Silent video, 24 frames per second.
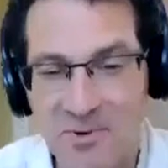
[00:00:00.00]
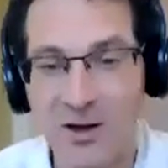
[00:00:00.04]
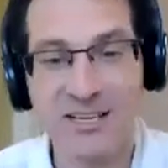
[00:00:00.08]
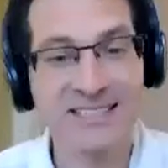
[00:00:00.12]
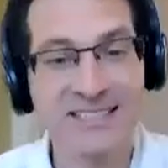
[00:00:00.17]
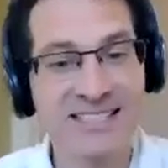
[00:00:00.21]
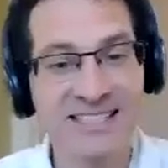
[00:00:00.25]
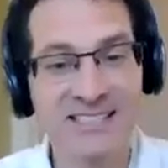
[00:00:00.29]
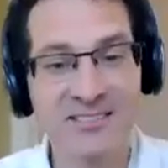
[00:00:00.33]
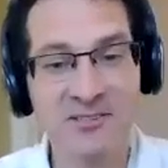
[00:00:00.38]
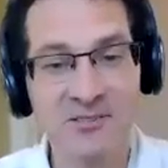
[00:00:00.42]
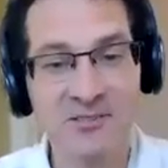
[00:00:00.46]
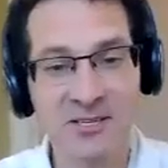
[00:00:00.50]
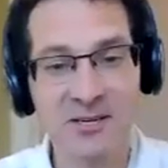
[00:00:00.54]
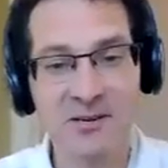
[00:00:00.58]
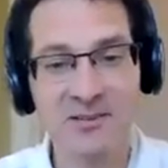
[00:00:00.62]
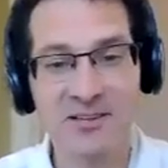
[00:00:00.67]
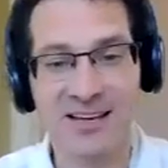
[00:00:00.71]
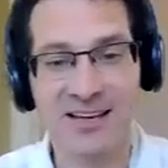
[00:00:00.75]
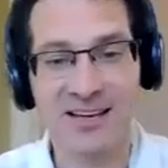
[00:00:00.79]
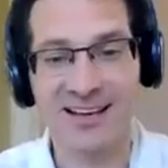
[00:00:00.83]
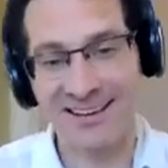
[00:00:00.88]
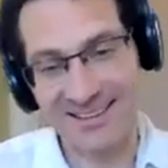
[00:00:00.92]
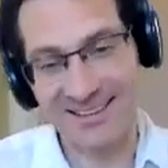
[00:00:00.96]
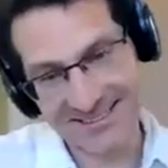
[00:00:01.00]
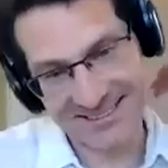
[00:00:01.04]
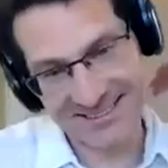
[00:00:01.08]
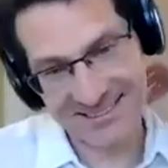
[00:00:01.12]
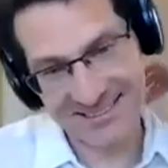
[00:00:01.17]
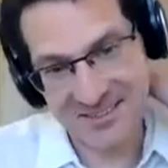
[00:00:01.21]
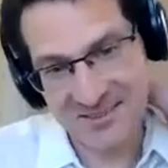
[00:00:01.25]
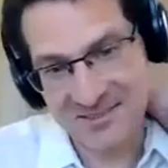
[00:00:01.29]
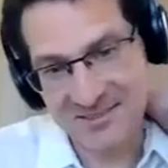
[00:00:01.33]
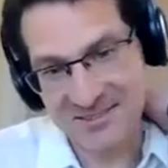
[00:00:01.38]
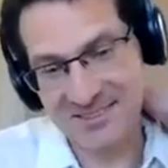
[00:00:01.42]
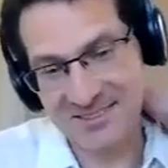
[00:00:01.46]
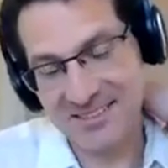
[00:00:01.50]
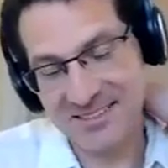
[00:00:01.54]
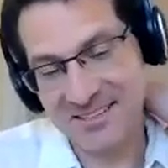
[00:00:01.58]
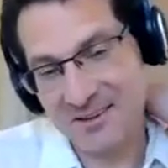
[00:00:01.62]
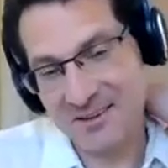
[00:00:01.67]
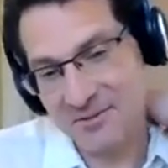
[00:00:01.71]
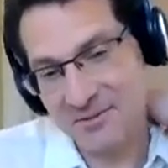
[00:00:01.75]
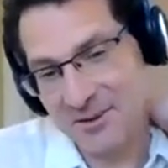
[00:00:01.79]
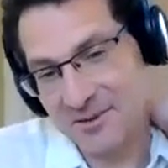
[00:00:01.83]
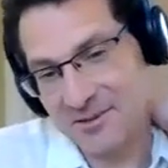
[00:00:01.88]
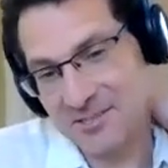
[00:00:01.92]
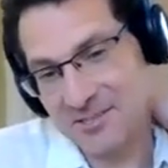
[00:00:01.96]
I did not know that. So
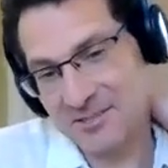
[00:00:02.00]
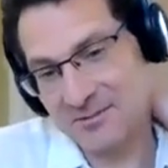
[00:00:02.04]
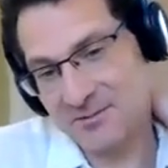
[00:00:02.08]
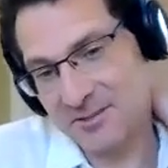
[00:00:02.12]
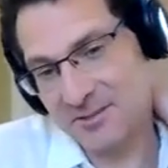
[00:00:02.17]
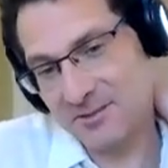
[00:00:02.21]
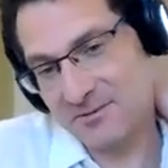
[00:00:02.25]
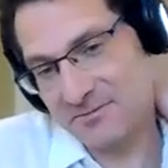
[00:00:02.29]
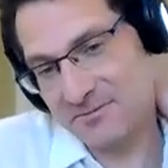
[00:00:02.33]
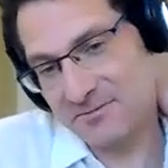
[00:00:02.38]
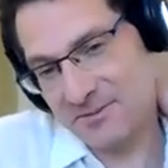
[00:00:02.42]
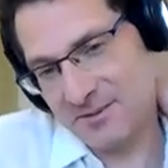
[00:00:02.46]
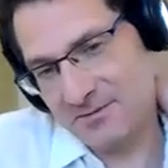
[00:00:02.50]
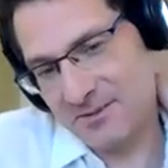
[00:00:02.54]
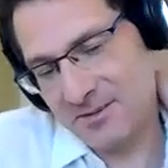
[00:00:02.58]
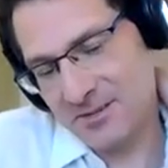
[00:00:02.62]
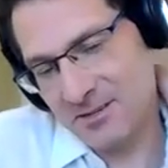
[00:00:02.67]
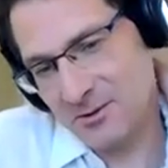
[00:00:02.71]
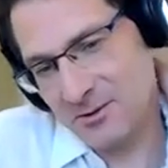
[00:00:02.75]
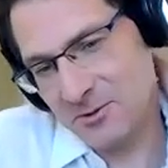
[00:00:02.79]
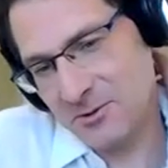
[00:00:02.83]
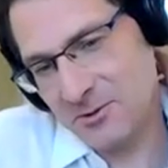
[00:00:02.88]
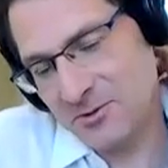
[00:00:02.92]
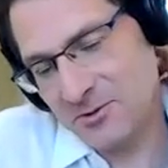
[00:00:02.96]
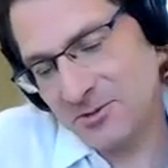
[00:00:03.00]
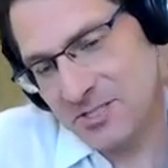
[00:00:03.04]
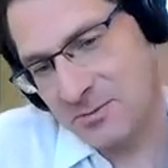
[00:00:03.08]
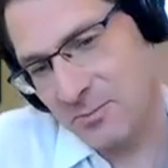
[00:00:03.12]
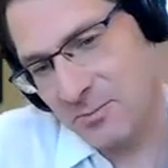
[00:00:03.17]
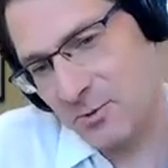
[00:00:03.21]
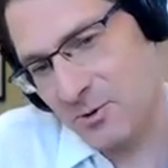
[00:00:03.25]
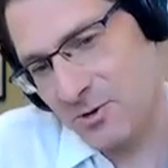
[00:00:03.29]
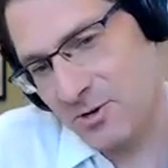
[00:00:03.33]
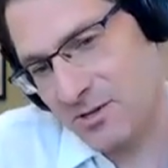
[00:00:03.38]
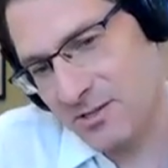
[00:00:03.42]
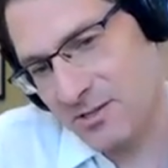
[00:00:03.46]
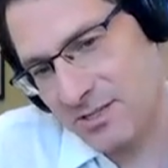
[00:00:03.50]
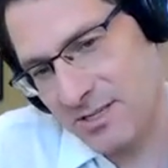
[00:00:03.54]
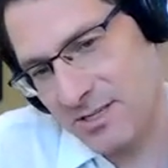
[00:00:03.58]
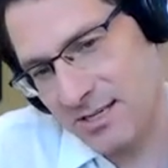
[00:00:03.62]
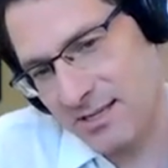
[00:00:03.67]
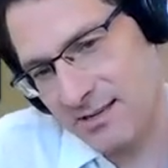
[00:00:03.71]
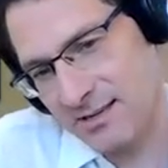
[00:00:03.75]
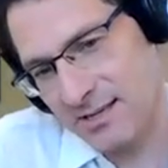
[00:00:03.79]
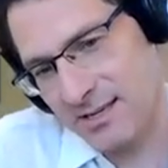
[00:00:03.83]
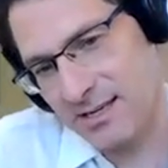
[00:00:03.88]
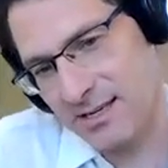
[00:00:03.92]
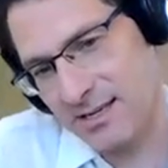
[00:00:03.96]
folks, if you logged onto this podcast today
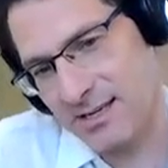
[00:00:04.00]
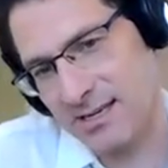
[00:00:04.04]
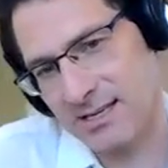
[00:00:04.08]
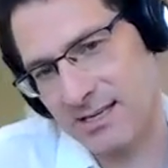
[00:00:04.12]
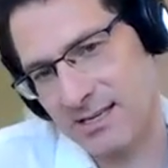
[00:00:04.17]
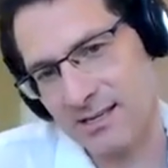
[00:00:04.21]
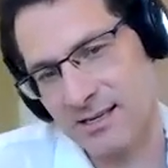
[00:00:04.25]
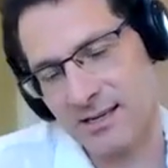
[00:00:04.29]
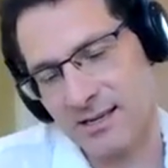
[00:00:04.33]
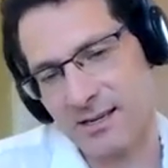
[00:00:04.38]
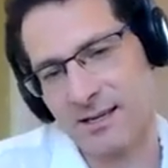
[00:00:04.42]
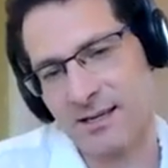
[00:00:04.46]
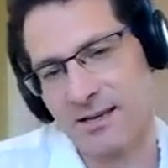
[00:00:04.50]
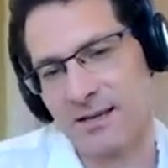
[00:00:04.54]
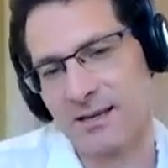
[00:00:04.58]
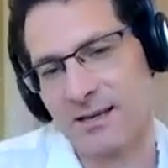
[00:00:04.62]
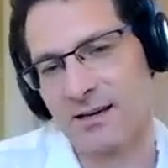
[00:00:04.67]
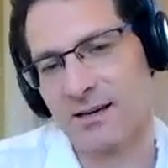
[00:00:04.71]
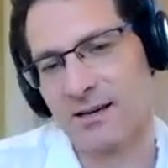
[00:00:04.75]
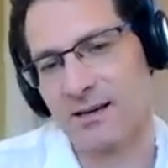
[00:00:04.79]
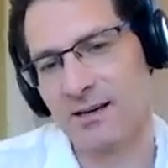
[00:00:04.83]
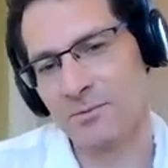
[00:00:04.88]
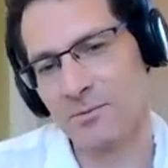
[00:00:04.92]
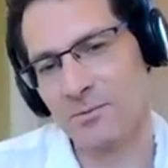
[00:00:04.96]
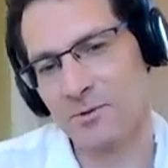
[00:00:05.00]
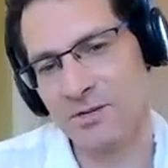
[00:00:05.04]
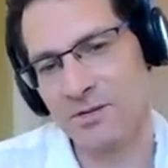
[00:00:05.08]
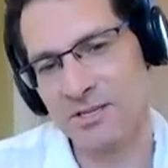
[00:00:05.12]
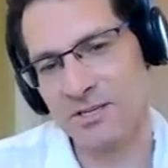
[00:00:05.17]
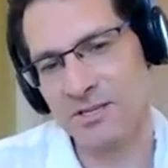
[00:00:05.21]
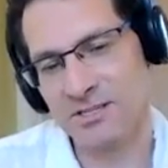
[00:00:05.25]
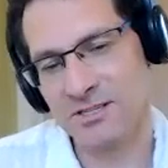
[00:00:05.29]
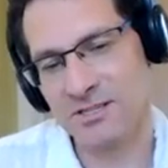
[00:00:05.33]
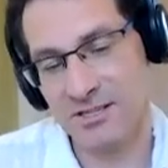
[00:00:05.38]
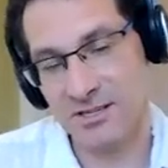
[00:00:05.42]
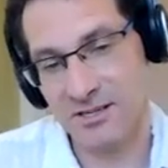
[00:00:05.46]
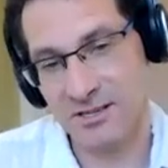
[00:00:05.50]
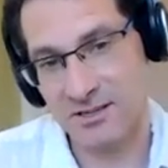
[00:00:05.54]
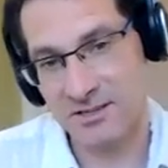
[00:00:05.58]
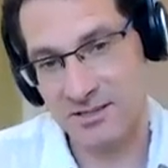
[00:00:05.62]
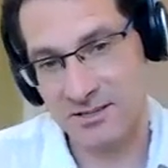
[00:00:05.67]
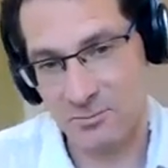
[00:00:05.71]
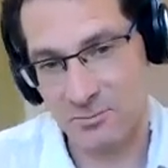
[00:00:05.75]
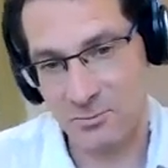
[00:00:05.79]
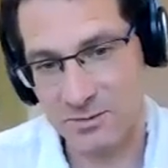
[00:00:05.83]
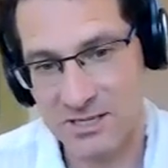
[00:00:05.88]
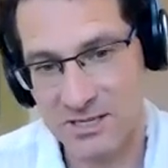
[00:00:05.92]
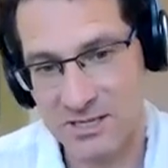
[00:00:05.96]
thinking I'm looking to learn
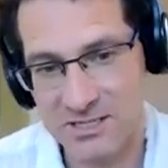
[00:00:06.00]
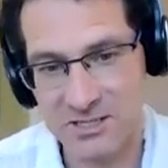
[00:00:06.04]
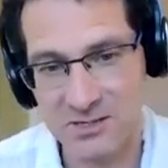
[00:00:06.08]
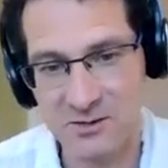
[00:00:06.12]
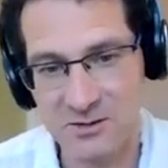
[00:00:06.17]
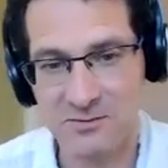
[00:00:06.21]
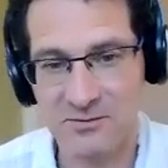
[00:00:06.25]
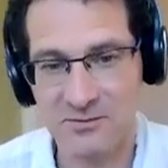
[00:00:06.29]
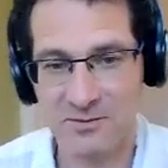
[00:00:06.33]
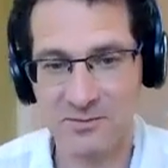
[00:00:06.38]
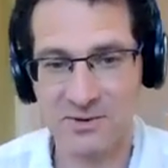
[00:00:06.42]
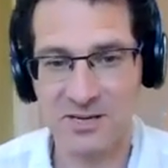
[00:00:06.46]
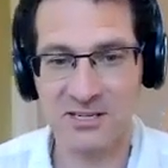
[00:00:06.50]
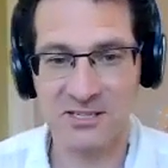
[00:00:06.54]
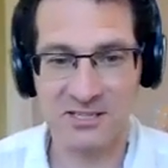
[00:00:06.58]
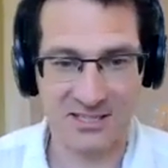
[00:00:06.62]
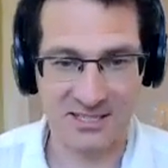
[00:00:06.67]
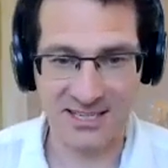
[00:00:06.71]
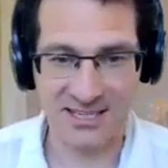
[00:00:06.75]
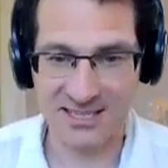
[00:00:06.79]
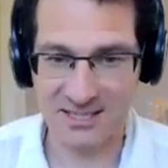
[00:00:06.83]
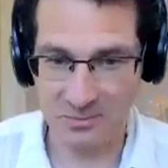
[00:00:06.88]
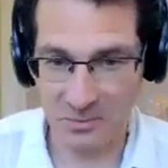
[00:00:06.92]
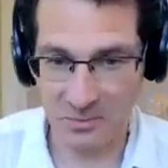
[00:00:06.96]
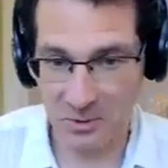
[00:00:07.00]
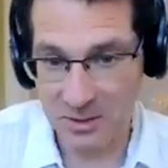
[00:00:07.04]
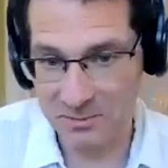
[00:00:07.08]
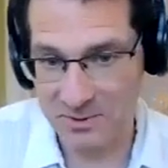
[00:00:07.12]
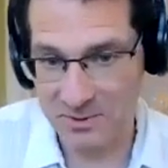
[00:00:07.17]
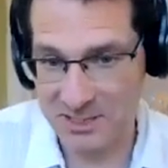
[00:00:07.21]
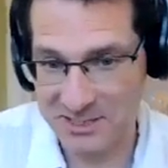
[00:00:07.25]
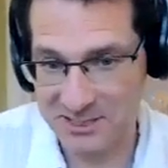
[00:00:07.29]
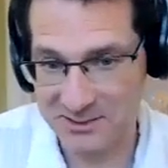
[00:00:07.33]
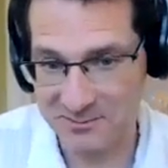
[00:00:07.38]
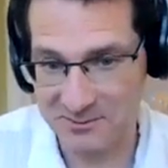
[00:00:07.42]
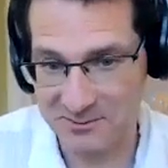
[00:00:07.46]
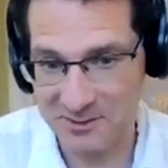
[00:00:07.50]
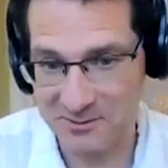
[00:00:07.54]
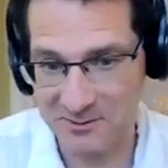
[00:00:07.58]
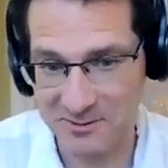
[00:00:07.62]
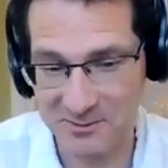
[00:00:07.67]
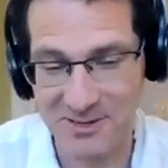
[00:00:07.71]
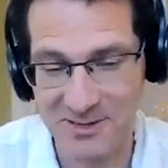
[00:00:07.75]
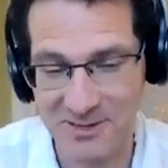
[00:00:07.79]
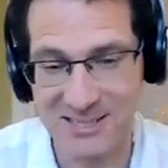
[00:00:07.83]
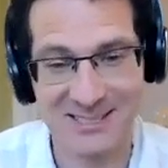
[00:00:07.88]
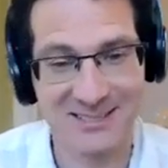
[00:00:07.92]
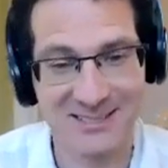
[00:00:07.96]
one piece of new information, that's my piece of new
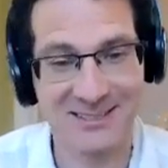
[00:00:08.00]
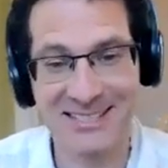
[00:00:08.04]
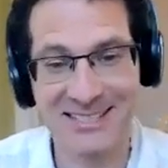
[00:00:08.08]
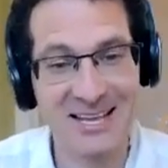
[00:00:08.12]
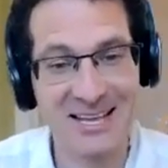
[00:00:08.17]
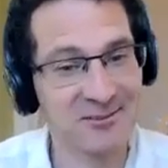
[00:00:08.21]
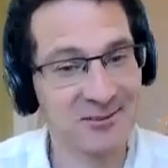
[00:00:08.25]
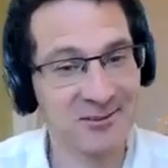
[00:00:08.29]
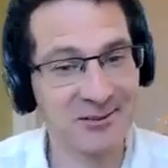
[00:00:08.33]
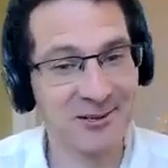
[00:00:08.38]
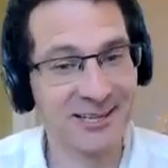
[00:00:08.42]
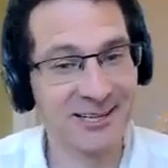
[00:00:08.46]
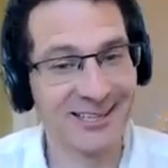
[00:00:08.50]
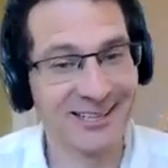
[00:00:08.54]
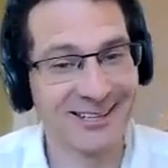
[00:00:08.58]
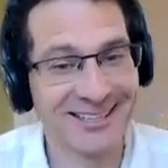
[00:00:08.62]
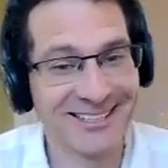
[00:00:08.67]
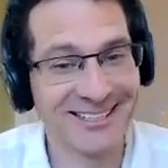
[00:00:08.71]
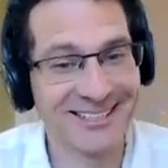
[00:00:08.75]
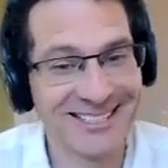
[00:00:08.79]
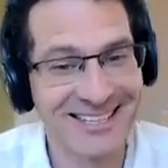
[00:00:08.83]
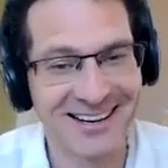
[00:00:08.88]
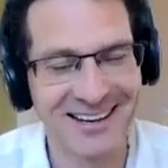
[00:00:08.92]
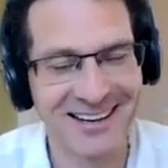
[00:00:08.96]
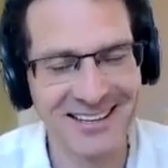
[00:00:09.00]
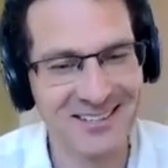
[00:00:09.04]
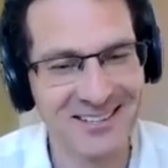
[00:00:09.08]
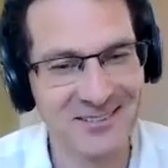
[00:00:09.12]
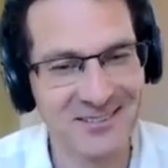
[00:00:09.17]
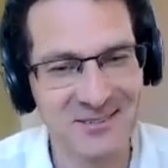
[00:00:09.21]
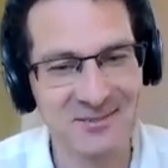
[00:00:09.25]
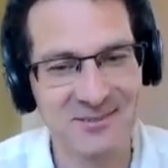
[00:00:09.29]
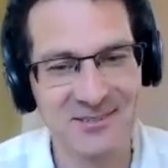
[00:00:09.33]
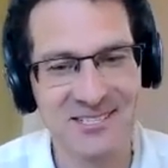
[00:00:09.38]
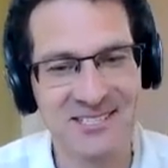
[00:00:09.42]
information. I never realised that. I thought. Well,